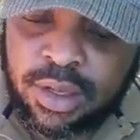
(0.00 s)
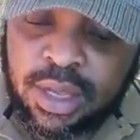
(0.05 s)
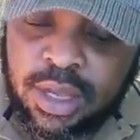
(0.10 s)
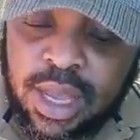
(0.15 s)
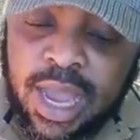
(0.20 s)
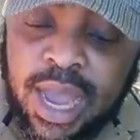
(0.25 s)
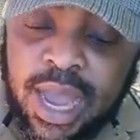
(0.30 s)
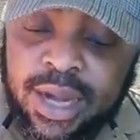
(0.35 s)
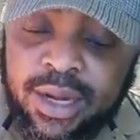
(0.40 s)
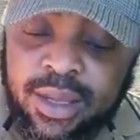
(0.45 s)

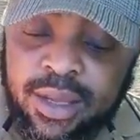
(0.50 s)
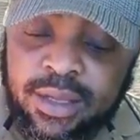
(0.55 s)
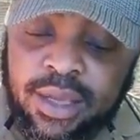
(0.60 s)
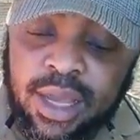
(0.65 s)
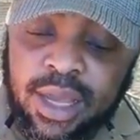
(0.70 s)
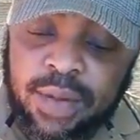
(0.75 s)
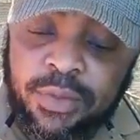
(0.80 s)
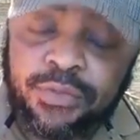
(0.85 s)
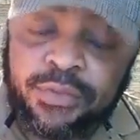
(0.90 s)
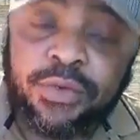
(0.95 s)
And
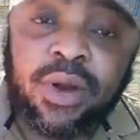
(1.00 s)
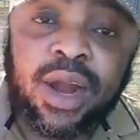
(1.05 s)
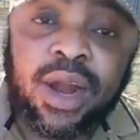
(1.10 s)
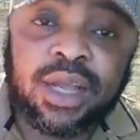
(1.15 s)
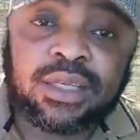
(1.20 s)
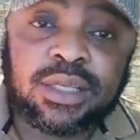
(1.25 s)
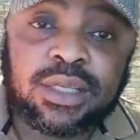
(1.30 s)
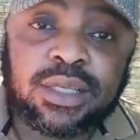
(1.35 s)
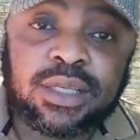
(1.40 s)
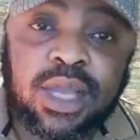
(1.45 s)
again, before I
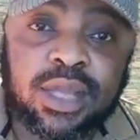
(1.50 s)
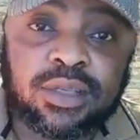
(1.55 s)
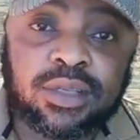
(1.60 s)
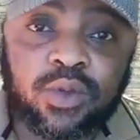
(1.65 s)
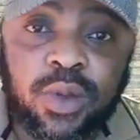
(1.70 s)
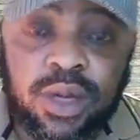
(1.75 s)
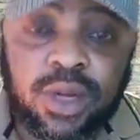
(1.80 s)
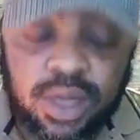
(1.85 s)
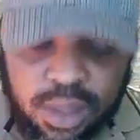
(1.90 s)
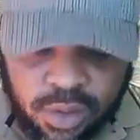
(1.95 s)
start,
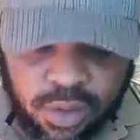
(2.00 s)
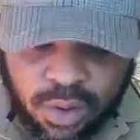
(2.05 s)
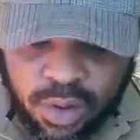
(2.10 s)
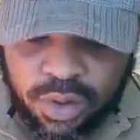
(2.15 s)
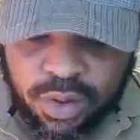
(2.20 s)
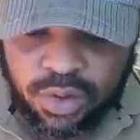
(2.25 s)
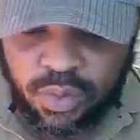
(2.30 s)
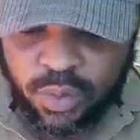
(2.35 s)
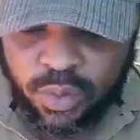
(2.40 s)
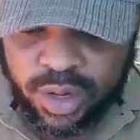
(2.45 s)
when they
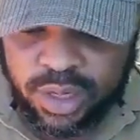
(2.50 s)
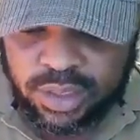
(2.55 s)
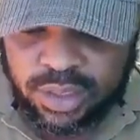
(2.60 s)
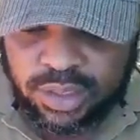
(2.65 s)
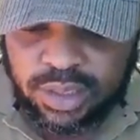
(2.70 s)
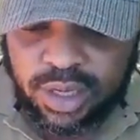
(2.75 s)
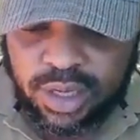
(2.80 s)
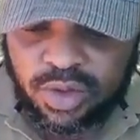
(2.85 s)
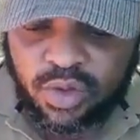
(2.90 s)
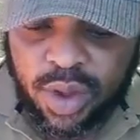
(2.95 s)

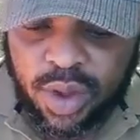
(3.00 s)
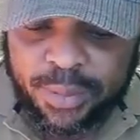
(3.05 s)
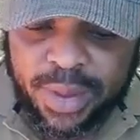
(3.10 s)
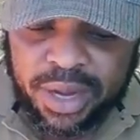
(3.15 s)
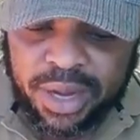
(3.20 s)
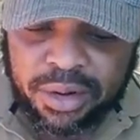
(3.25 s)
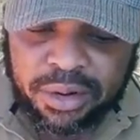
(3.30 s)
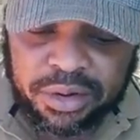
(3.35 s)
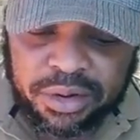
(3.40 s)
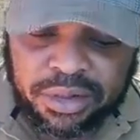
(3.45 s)
say you are
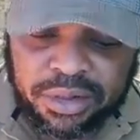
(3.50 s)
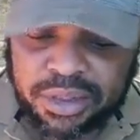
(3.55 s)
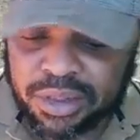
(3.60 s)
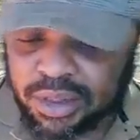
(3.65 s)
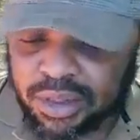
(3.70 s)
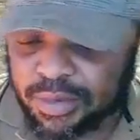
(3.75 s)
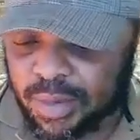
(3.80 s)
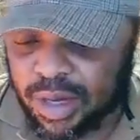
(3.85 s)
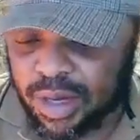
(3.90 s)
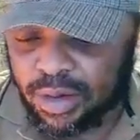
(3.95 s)

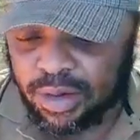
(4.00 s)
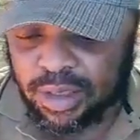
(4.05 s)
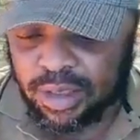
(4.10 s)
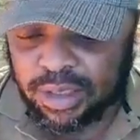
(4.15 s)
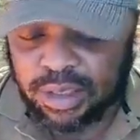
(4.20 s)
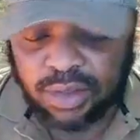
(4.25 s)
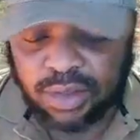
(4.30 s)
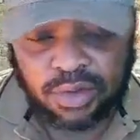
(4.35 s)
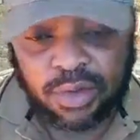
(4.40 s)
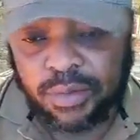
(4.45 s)
minorities
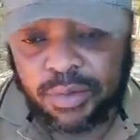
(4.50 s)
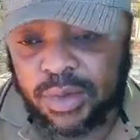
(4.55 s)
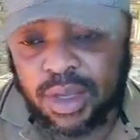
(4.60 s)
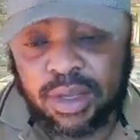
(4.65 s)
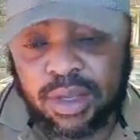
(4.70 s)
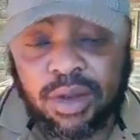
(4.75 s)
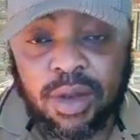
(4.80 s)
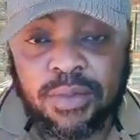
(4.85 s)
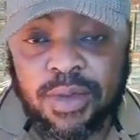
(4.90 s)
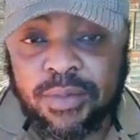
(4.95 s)
to me,
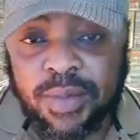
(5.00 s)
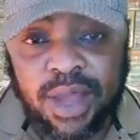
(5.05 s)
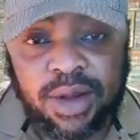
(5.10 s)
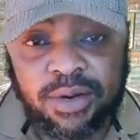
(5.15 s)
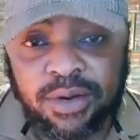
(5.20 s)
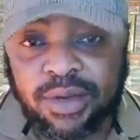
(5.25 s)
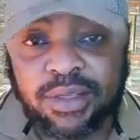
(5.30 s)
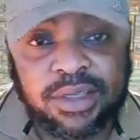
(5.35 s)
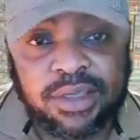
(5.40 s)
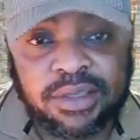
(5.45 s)
call me
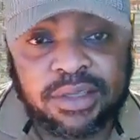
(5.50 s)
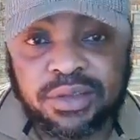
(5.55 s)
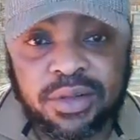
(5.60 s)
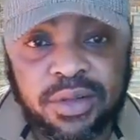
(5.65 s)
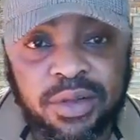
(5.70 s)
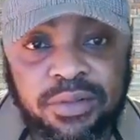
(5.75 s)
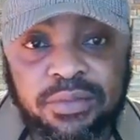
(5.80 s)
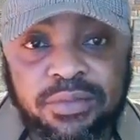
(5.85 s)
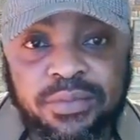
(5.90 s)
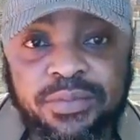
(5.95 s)
minorities,
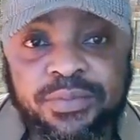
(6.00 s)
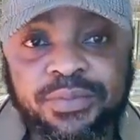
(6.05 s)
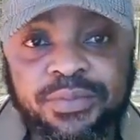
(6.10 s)
no?